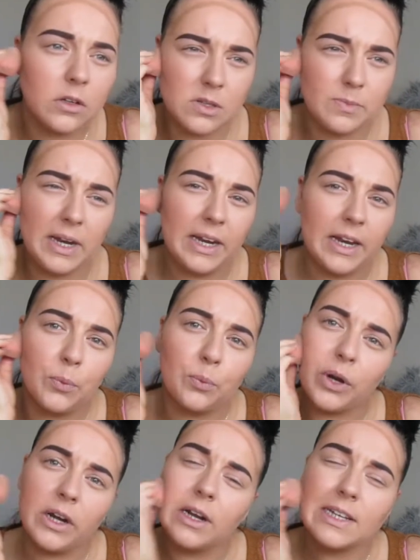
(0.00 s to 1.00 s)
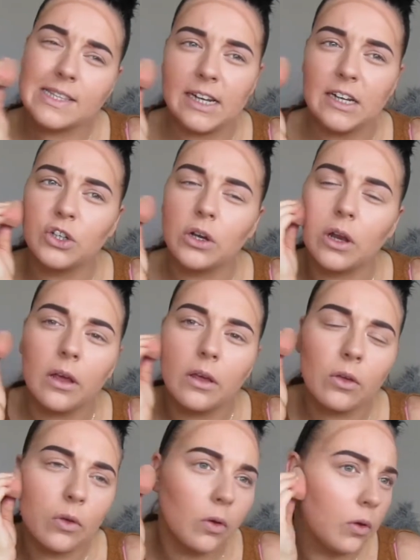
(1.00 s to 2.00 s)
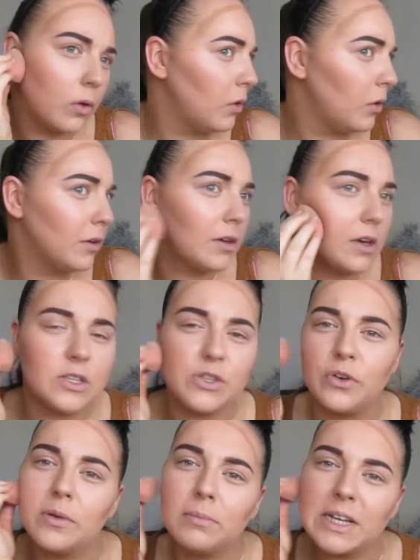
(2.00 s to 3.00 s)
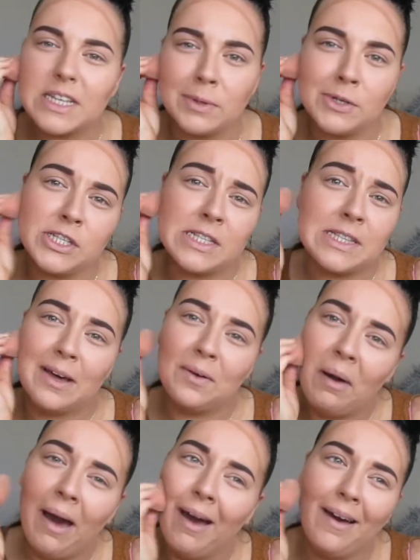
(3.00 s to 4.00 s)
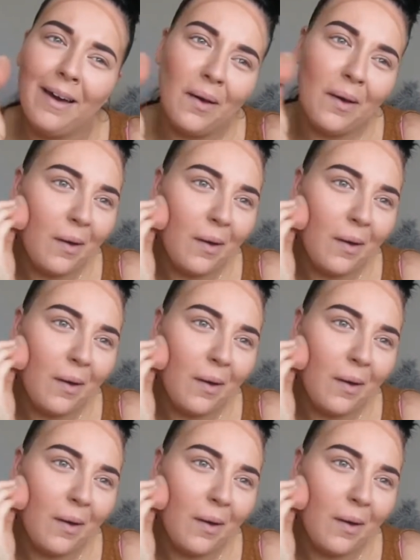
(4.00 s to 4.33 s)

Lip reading: It's blending out pretty nicely actually, considering my sponge isn't that wet.